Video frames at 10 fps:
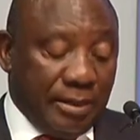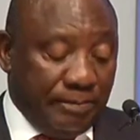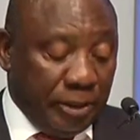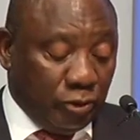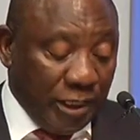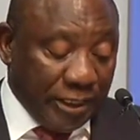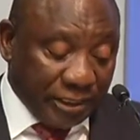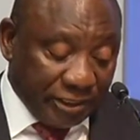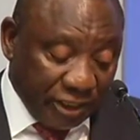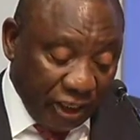between
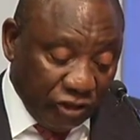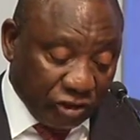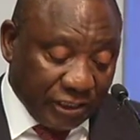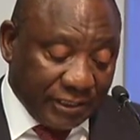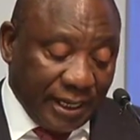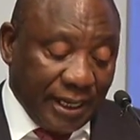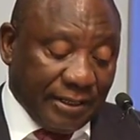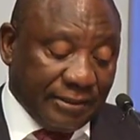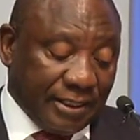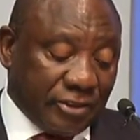research
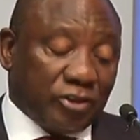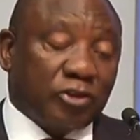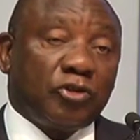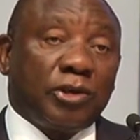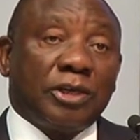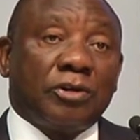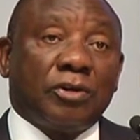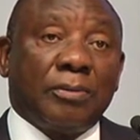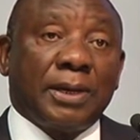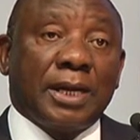results and
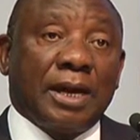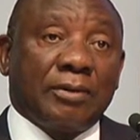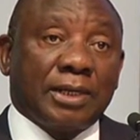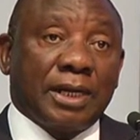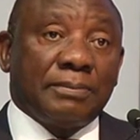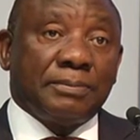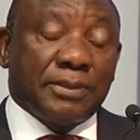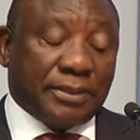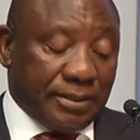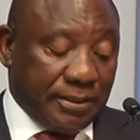socio-economic
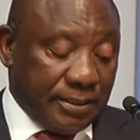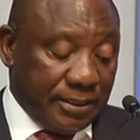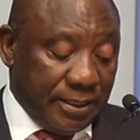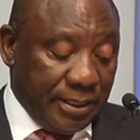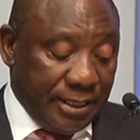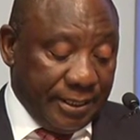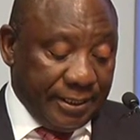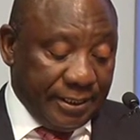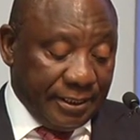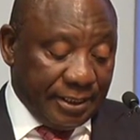outcomes.
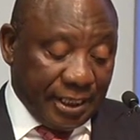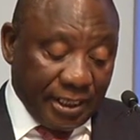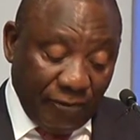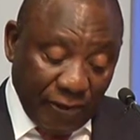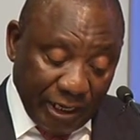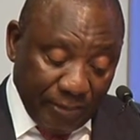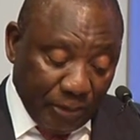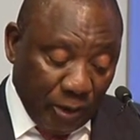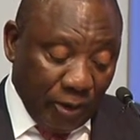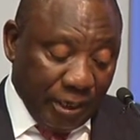Significant
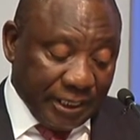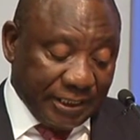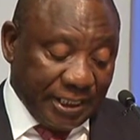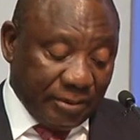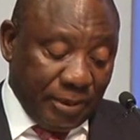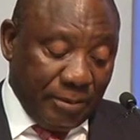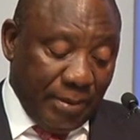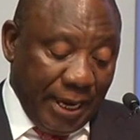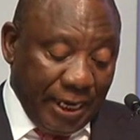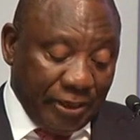progress has been
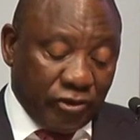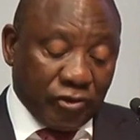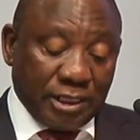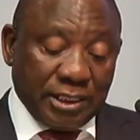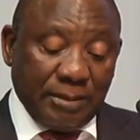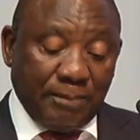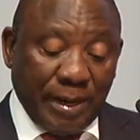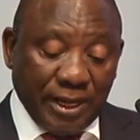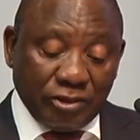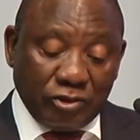made during the
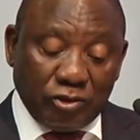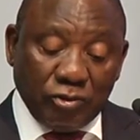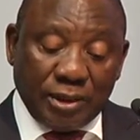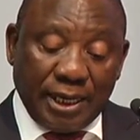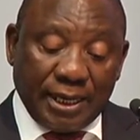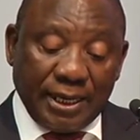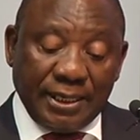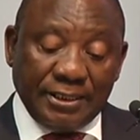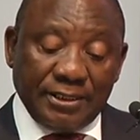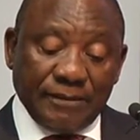past 2
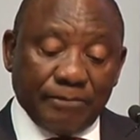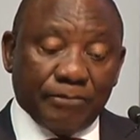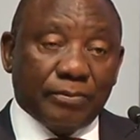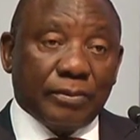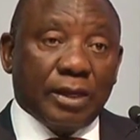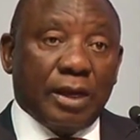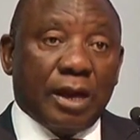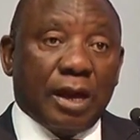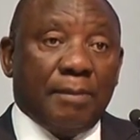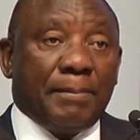decades,
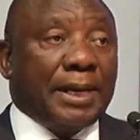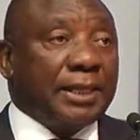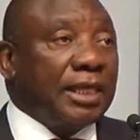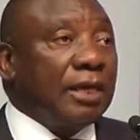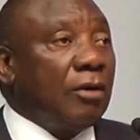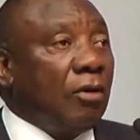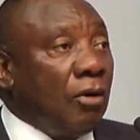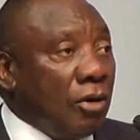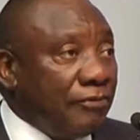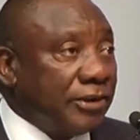but I think
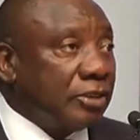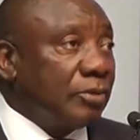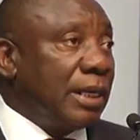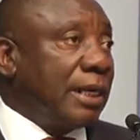all of us will